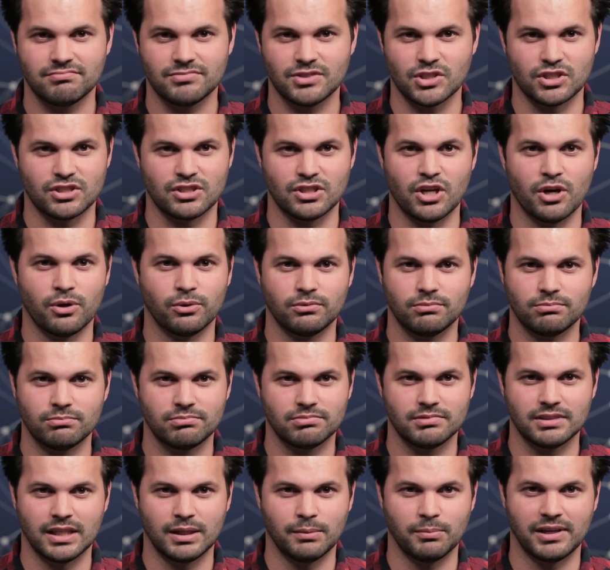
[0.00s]
Just note,
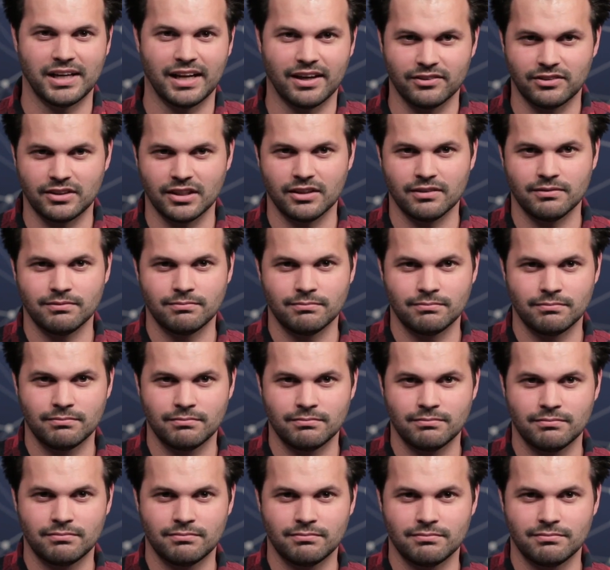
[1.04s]
anybody out there.
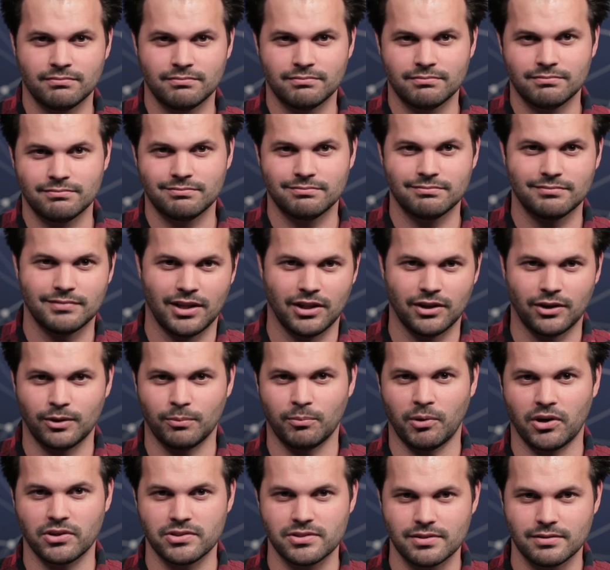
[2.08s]
I'll go to
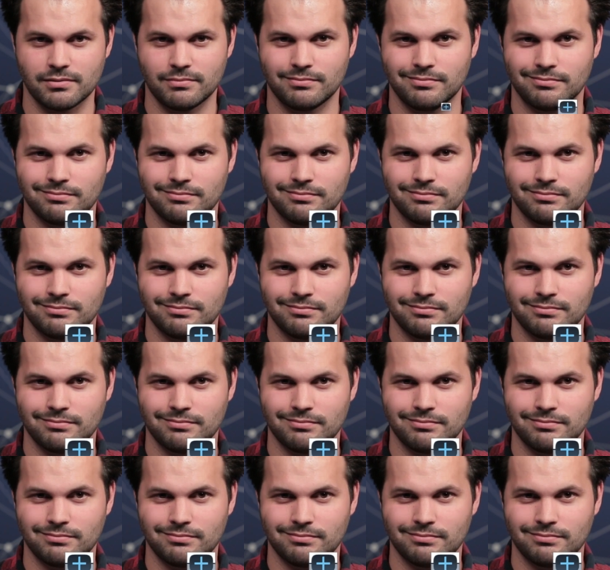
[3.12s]
Mars.